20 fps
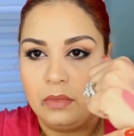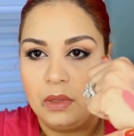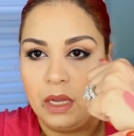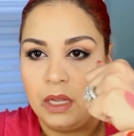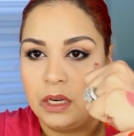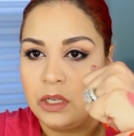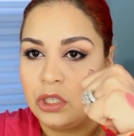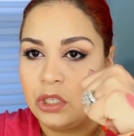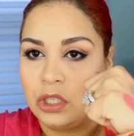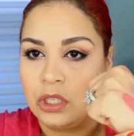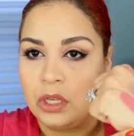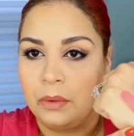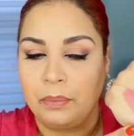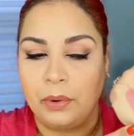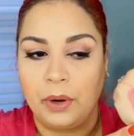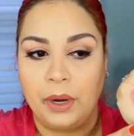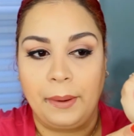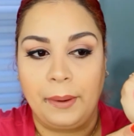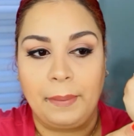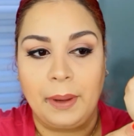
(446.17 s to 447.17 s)
It is just a
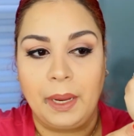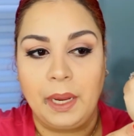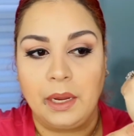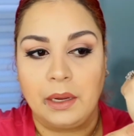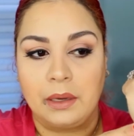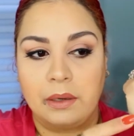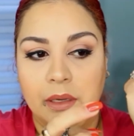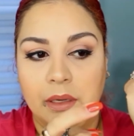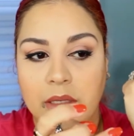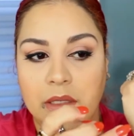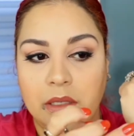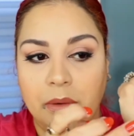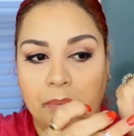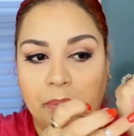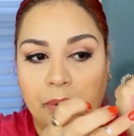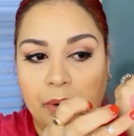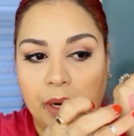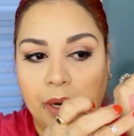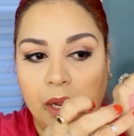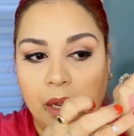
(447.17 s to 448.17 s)
pretty pink. It's a
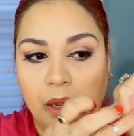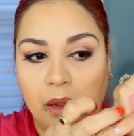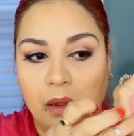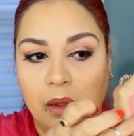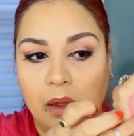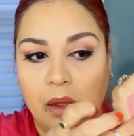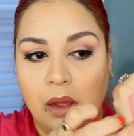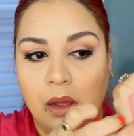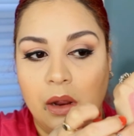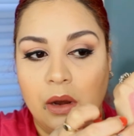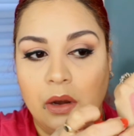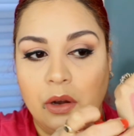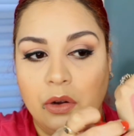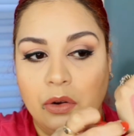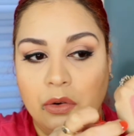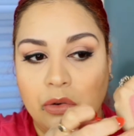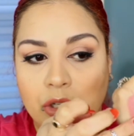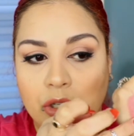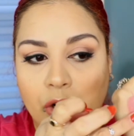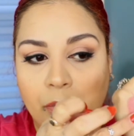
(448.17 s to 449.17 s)
pretty
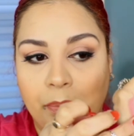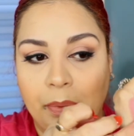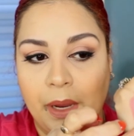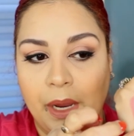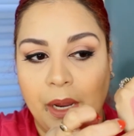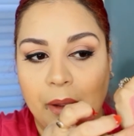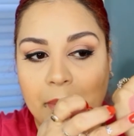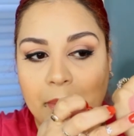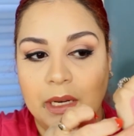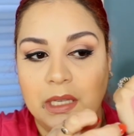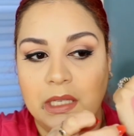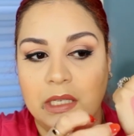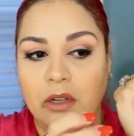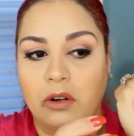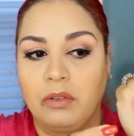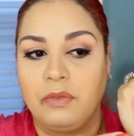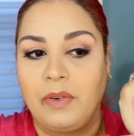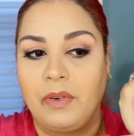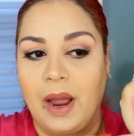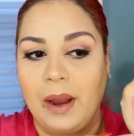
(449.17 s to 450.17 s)
neutral pink, but it's
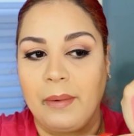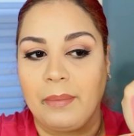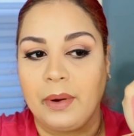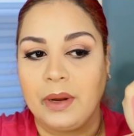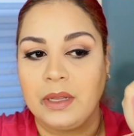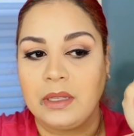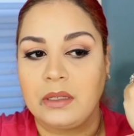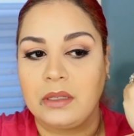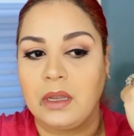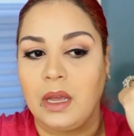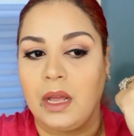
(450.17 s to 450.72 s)
still vibrant.